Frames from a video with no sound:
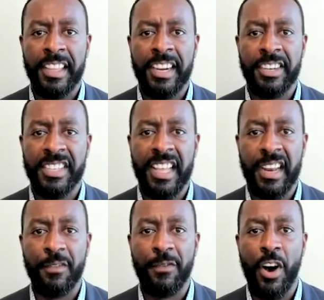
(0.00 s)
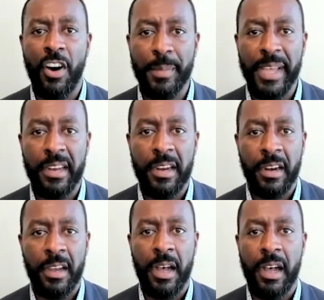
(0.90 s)
there's an involvement
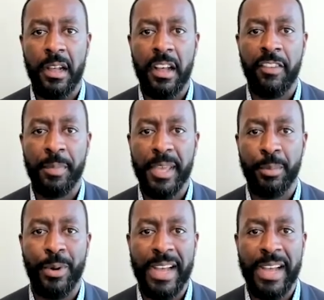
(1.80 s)
of people